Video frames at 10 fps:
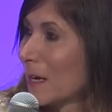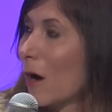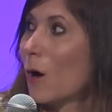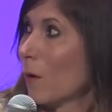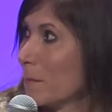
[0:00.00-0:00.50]

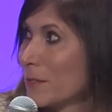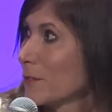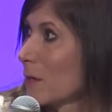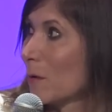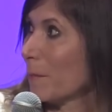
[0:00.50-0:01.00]
oh, I'm
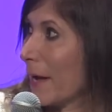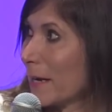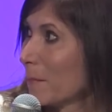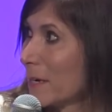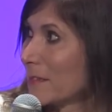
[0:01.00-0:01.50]
so
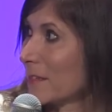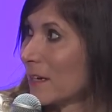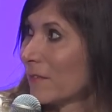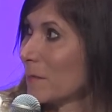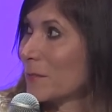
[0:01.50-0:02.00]
mad at
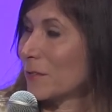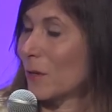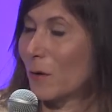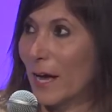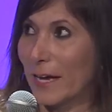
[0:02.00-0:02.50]
myself. I'm
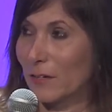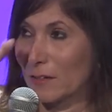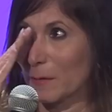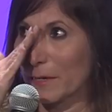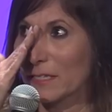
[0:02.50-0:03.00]
so
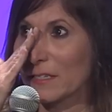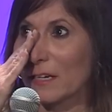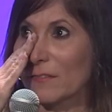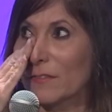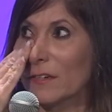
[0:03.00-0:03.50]
angry at
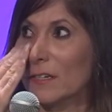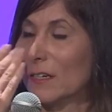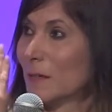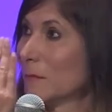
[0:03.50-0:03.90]
myself. I'm